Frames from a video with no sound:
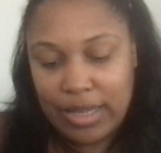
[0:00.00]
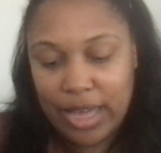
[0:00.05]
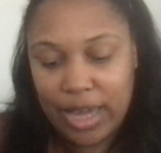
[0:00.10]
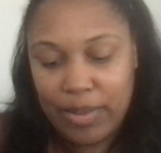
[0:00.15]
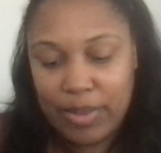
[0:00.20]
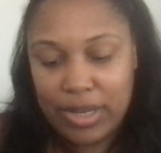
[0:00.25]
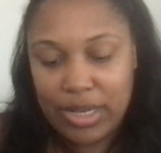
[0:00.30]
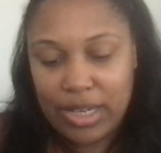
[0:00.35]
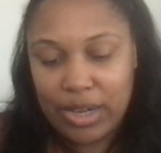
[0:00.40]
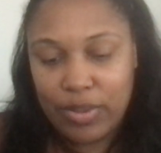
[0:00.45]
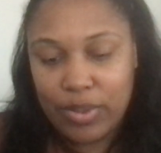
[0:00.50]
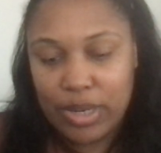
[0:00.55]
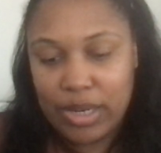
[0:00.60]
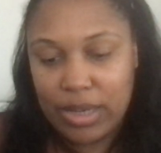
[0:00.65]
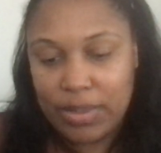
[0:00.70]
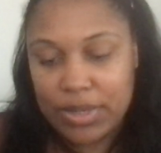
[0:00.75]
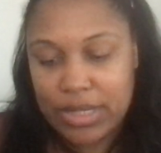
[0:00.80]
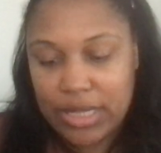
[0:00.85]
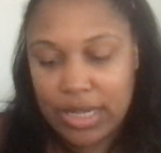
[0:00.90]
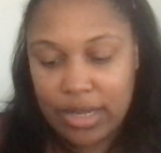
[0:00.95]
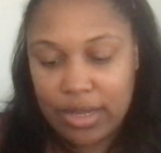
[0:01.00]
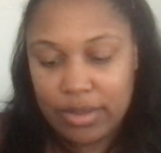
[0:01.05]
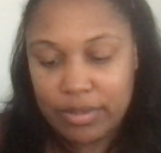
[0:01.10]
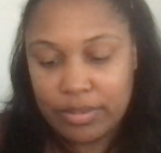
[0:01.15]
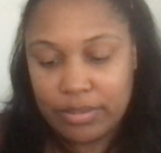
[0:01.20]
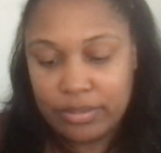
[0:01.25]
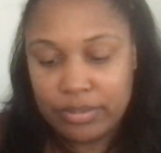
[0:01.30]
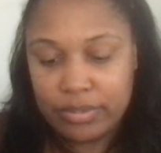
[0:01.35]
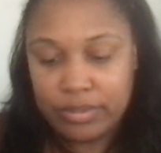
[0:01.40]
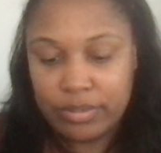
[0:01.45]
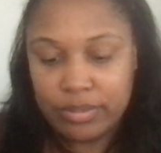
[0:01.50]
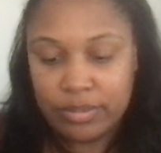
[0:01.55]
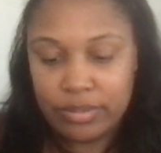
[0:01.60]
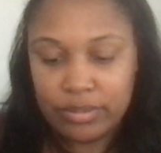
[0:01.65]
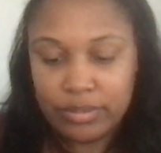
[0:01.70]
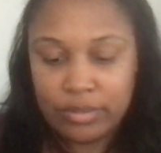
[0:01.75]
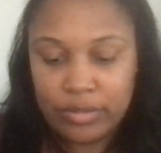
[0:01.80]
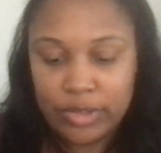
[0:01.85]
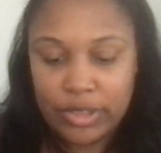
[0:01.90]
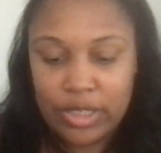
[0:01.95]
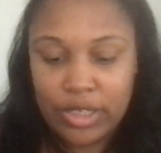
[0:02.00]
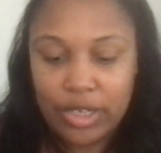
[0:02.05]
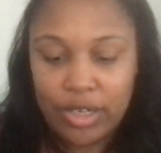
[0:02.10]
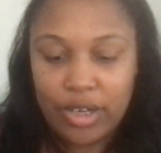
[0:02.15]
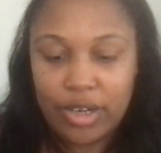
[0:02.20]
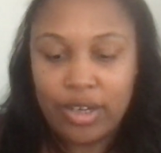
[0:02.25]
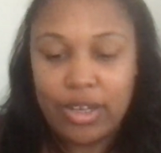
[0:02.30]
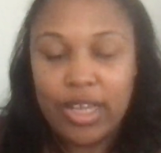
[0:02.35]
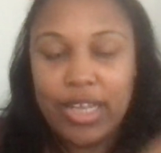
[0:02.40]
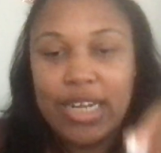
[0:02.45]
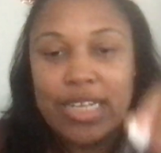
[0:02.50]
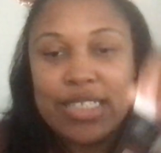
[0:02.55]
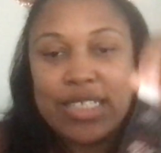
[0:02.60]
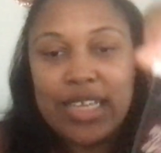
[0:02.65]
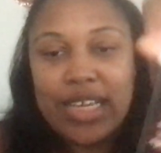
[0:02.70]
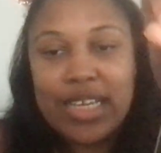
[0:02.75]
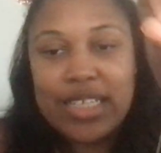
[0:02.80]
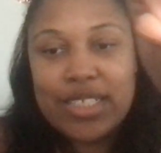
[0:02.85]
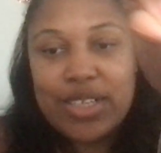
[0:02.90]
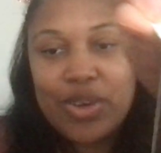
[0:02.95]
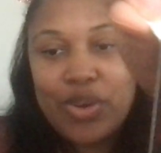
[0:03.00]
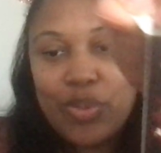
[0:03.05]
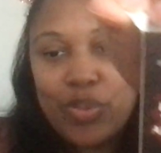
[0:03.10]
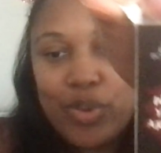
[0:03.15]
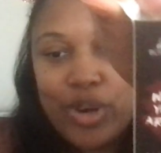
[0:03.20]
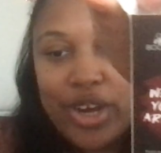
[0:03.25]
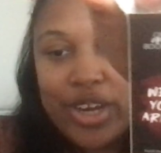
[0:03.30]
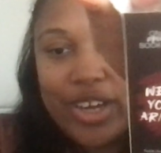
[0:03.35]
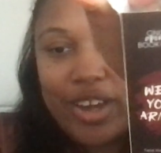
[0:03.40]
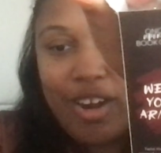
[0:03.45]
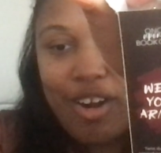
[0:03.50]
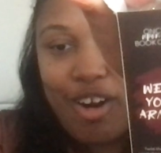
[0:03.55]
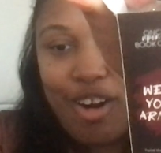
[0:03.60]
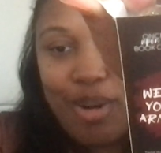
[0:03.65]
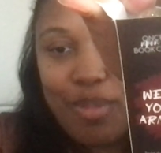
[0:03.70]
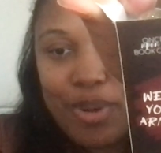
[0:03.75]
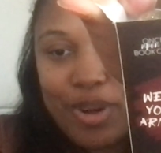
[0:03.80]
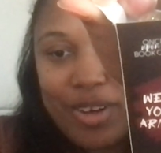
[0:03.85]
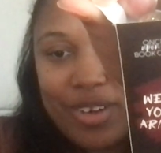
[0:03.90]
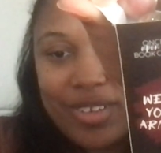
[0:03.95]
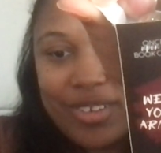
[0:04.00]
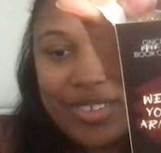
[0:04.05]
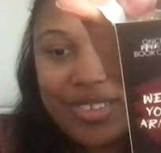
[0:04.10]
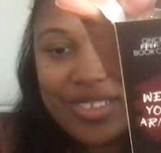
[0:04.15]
Came with liquid lipstick, and it says wear your armor.